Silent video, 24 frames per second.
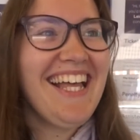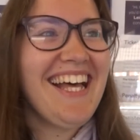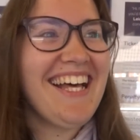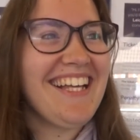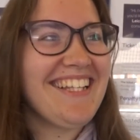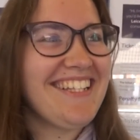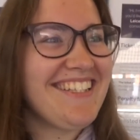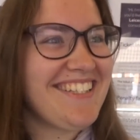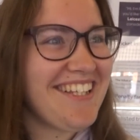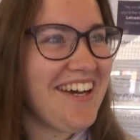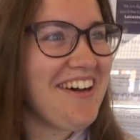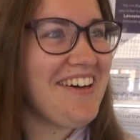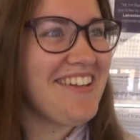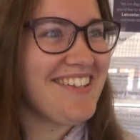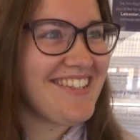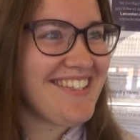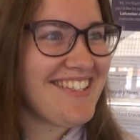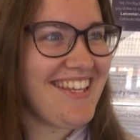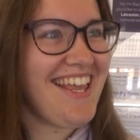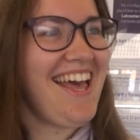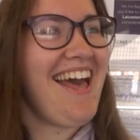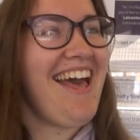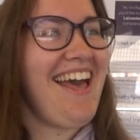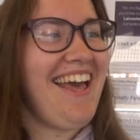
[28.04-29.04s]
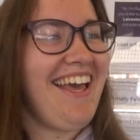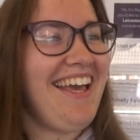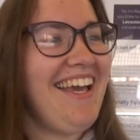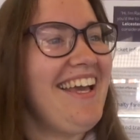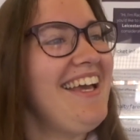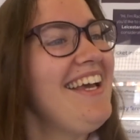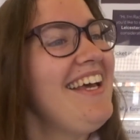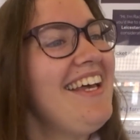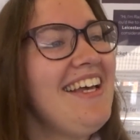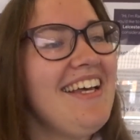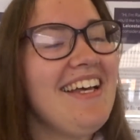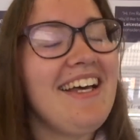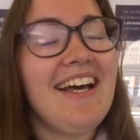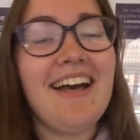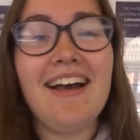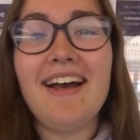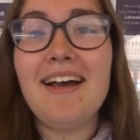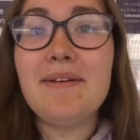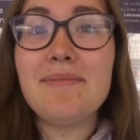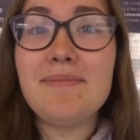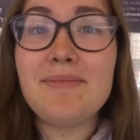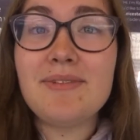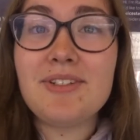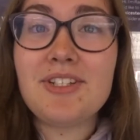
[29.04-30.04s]
That's hard to say.
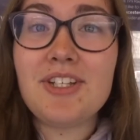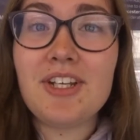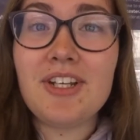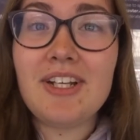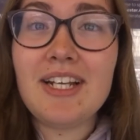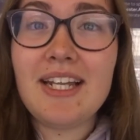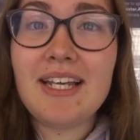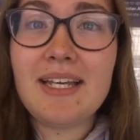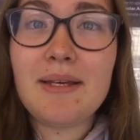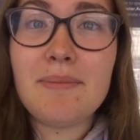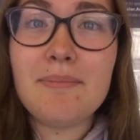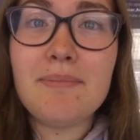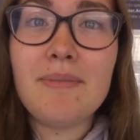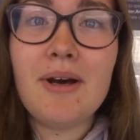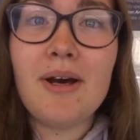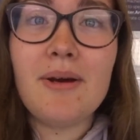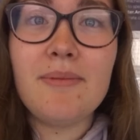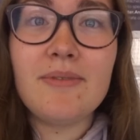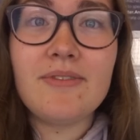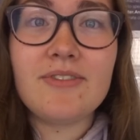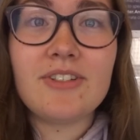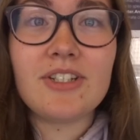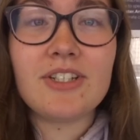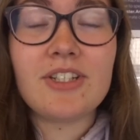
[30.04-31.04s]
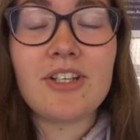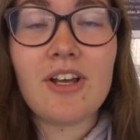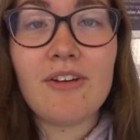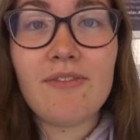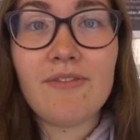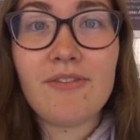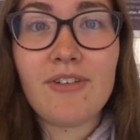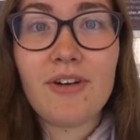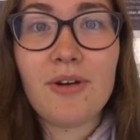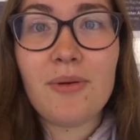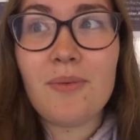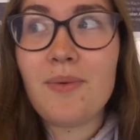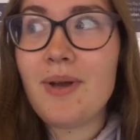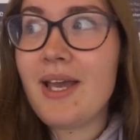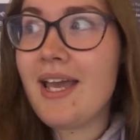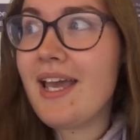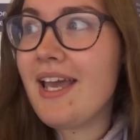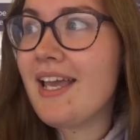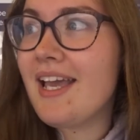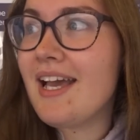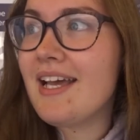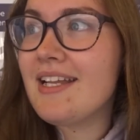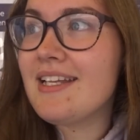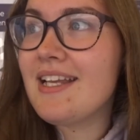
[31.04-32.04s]
Um, Julie and Mum have just gone for a
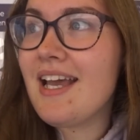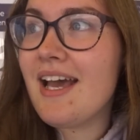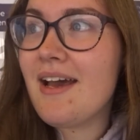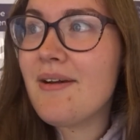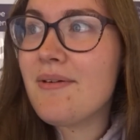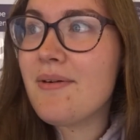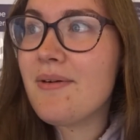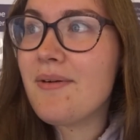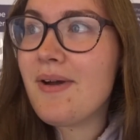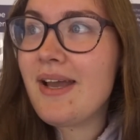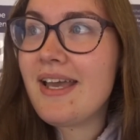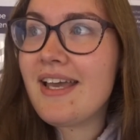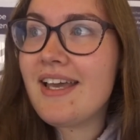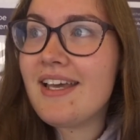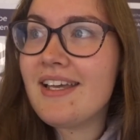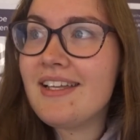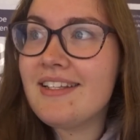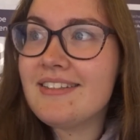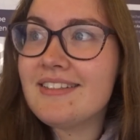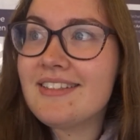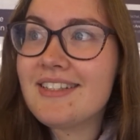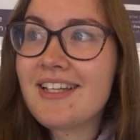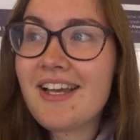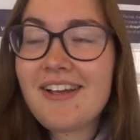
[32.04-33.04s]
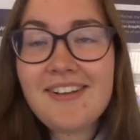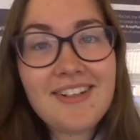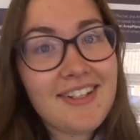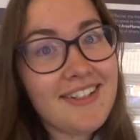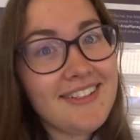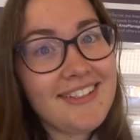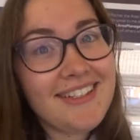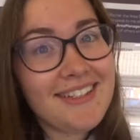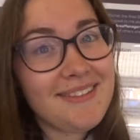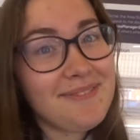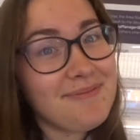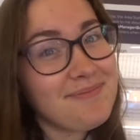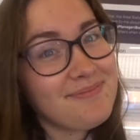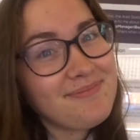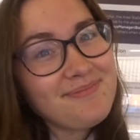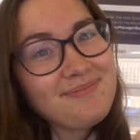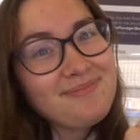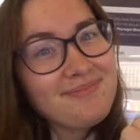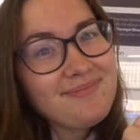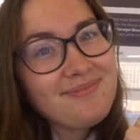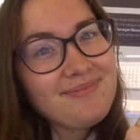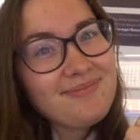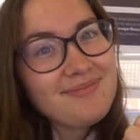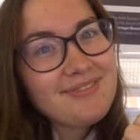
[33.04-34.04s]
wee and yeah, we're waiting to go London.
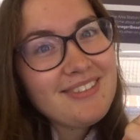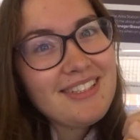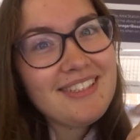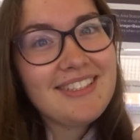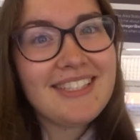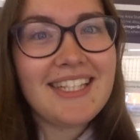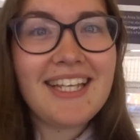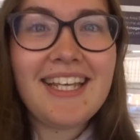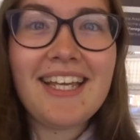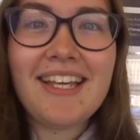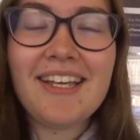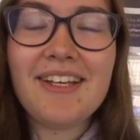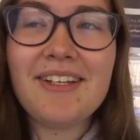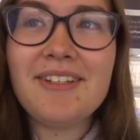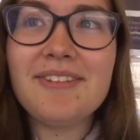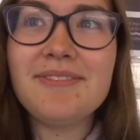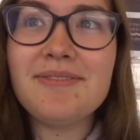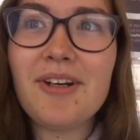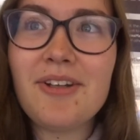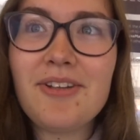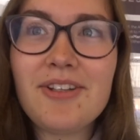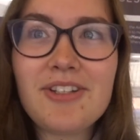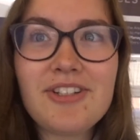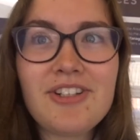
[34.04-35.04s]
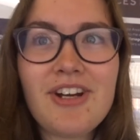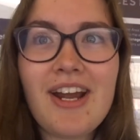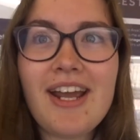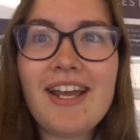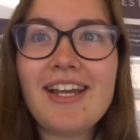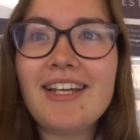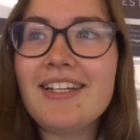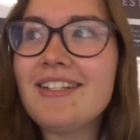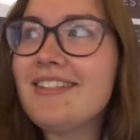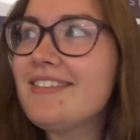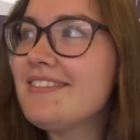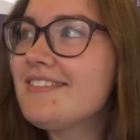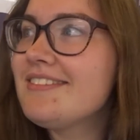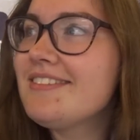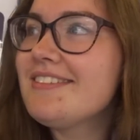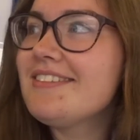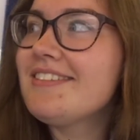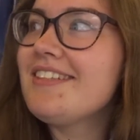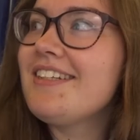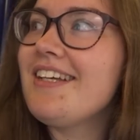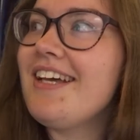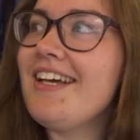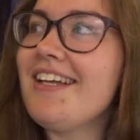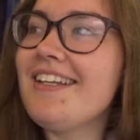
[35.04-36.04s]
I'll see you on the train
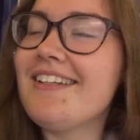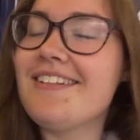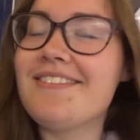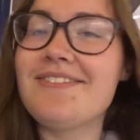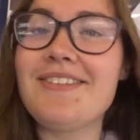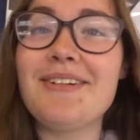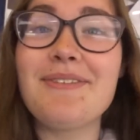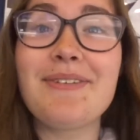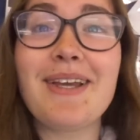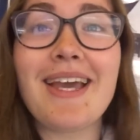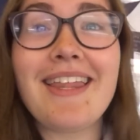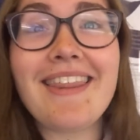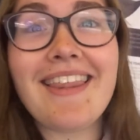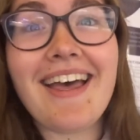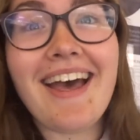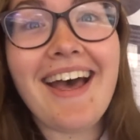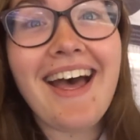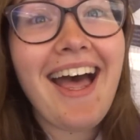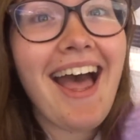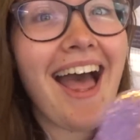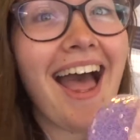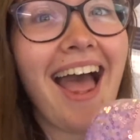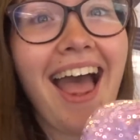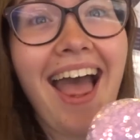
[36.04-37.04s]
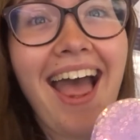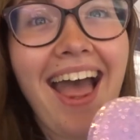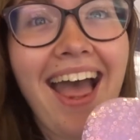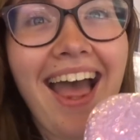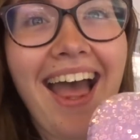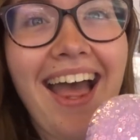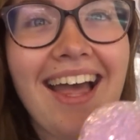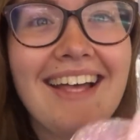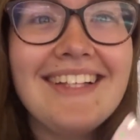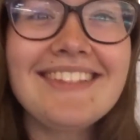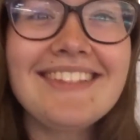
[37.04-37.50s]
and when we get there.